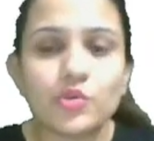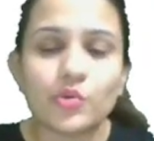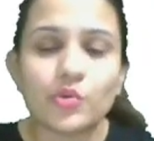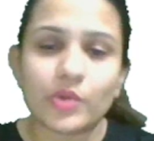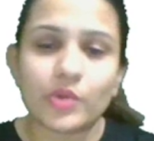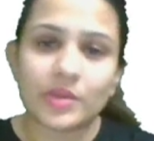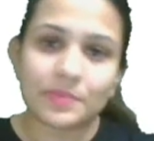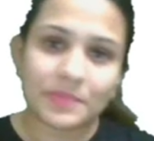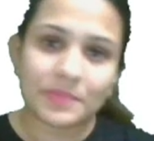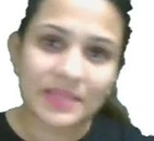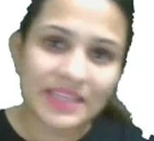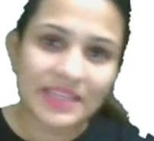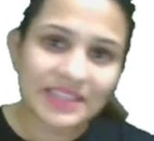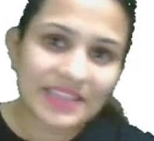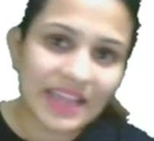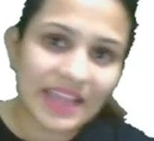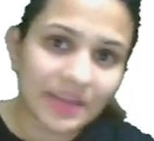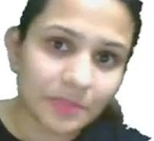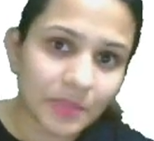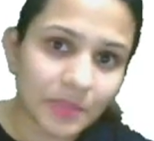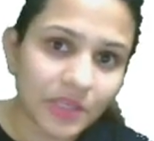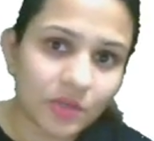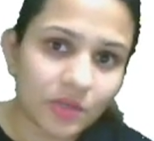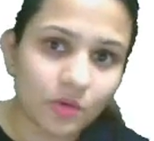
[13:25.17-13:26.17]
You can please
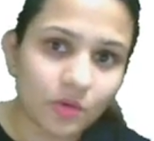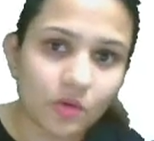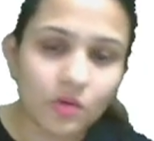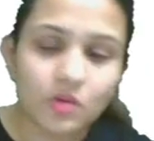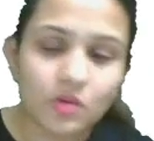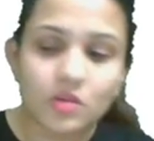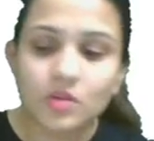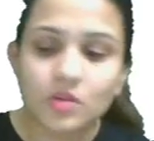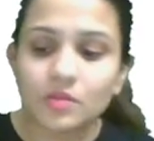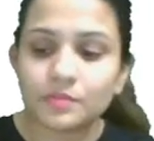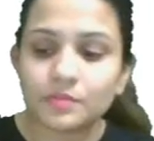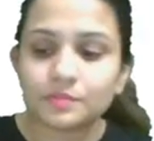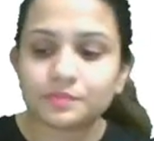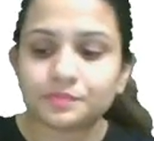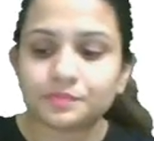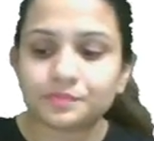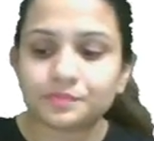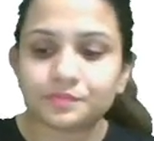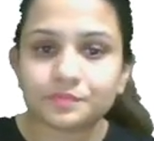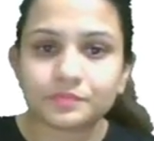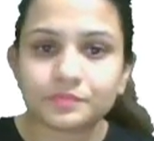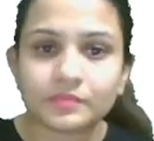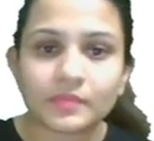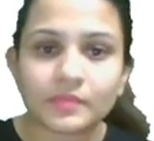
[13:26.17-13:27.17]
let me know
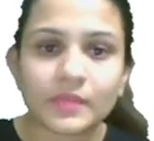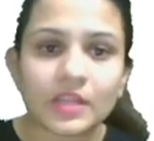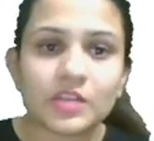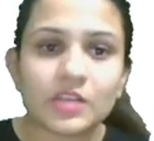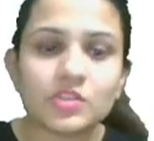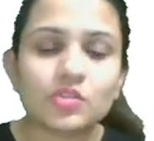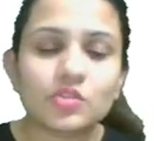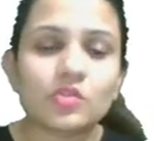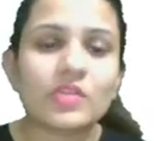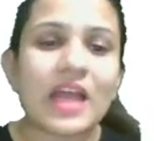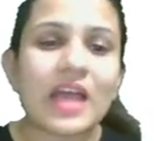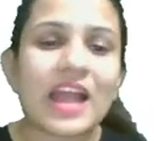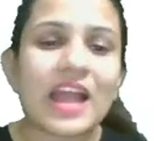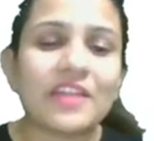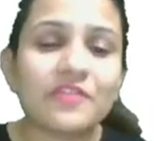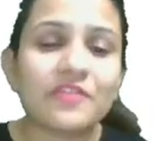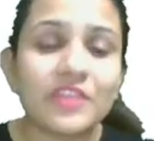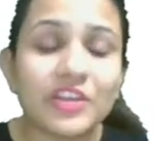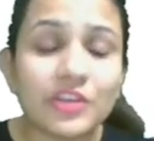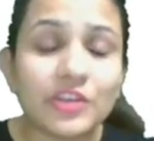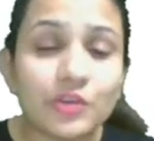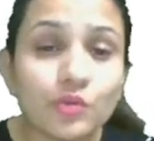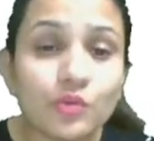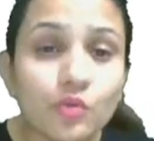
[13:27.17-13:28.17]
so that
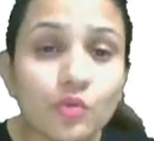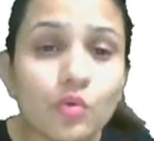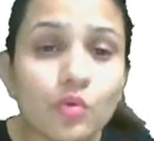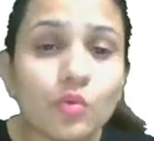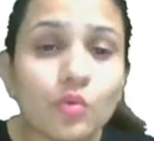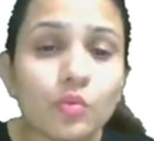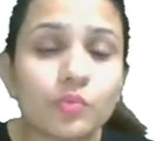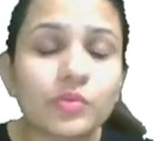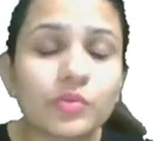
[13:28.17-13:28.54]
we do